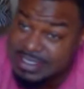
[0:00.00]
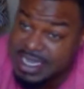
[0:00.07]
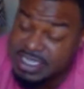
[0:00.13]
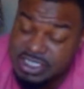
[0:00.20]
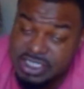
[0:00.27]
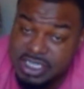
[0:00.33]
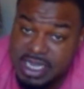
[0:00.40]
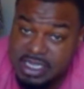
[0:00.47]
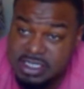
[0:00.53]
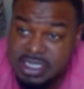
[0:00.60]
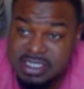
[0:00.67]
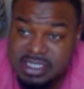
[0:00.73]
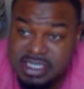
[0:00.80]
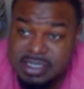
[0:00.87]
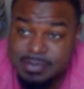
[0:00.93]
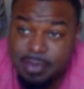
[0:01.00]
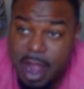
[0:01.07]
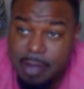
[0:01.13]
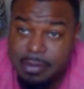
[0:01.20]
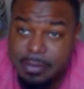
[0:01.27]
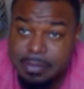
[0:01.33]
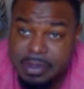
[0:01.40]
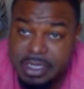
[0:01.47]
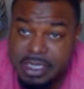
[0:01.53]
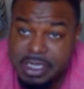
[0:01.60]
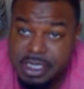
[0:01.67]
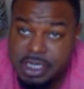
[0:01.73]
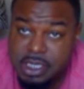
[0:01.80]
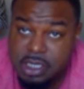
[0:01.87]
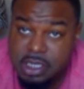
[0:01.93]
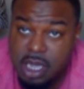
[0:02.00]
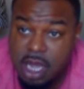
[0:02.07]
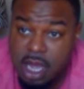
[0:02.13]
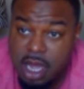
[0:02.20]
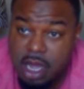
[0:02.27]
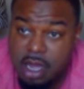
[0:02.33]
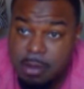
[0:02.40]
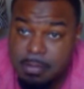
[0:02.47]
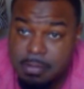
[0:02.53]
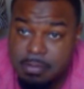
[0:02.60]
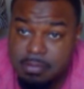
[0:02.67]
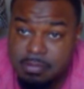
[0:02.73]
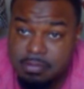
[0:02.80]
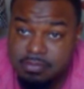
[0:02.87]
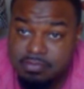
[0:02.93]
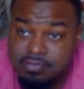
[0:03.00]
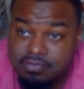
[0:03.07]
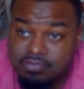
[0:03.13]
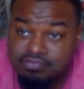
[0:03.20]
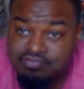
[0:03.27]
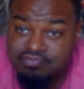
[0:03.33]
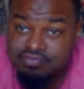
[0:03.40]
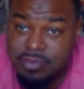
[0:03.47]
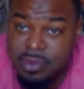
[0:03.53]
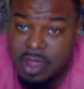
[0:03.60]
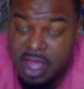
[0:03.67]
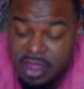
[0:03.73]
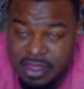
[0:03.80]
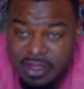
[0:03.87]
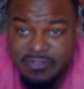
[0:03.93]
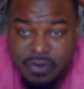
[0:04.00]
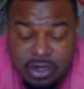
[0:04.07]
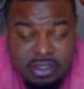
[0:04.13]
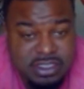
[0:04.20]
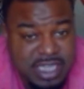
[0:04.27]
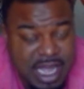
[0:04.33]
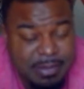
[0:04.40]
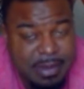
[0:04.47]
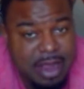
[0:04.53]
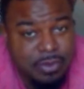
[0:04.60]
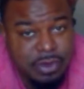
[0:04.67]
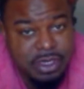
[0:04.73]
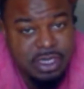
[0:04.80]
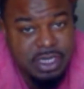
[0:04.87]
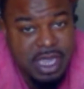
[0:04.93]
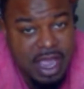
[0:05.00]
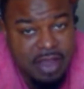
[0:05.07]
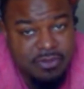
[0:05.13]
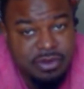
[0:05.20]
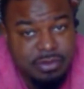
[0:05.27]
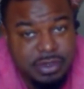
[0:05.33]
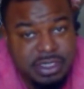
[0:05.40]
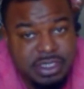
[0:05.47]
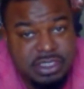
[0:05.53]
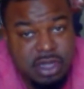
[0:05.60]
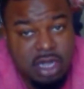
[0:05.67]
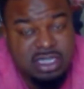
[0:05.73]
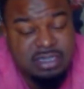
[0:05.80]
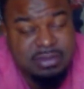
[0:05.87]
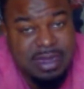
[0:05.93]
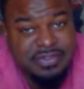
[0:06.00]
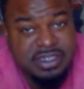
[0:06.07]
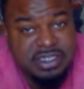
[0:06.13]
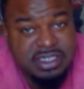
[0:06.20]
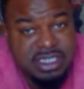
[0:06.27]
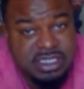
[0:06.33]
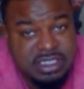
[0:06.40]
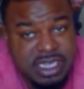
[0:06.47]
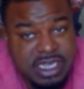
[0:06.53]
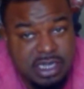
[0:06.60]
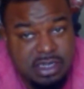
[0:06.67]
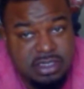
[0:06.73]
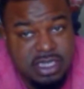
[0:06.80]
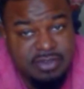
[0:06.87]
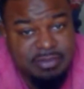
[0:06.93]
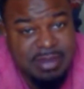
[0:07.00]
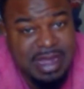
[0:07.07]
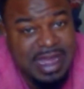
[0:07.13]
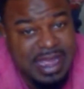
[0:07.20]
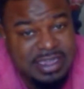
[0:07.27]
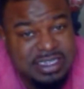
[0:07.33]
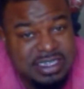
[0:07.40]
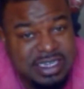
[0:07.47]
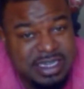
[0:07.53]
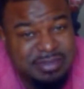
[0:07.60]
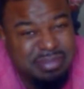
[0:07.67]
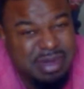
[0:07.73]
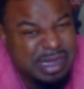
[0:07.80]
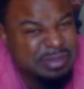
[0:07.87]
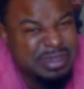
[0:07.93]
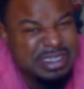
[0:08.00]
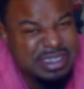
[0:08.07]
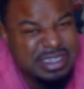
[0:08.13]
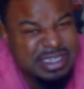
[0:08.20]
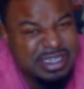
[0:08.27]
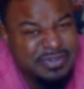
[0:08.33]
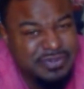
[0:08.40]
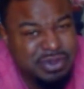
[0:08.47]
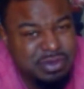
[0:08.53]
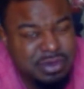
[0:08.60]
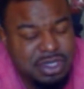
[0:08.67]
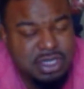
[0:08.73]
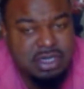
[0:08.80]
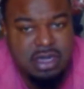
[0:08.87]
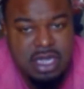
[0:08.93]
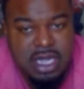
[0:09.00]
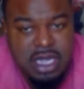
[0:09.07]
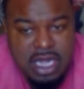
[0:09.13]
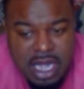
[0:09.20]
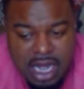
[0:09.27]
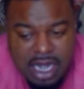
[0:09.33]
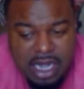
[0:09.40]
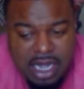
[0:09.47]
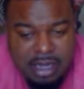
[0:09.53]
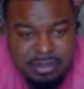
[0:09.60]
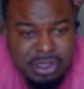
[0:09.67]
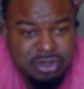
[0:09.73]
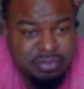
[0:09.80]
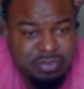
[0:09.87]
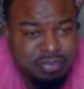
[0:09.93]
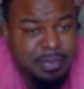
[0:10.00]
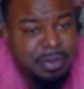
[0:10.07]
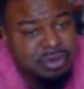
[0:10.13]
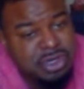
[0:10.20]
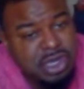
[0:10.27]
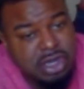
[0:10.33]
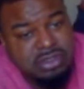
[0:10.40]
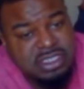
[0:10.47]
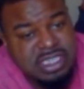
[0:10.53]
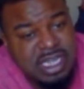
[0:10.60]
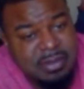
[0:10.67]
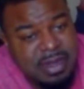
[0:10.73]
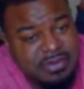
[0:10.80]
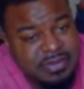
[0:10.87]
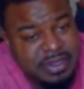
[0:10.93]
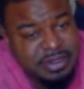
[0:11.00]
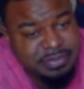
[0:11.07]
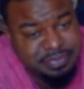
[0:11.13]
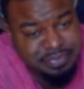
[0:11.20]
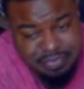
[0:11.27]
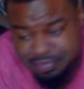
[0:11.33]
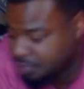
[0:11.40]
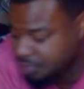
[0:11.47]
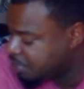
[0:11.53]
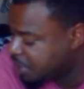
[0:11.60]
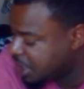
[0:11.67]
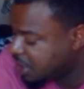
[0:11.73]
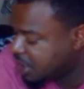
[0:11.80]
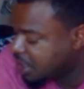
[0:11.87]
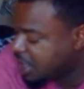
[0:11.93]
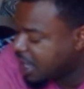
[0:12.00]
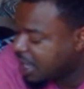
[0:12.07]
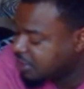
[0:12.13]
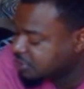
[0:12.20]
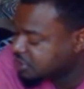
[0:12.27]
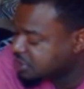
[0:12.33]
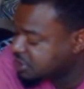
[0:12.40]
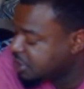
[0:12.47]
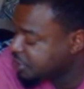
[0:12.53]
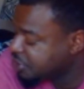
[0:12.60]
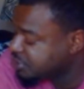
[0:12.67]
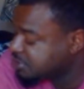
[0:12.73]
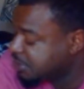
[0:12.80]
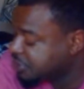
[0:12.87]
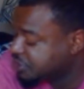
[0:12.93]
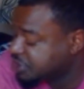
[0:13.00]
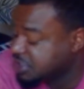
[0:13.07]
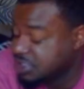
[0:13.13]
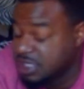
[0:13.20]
yes, yes. This is probably um, the first time I really ever really talked about the details of my accident publicly, if you will. Um, certain people know some of it, but I'll just tell you as much as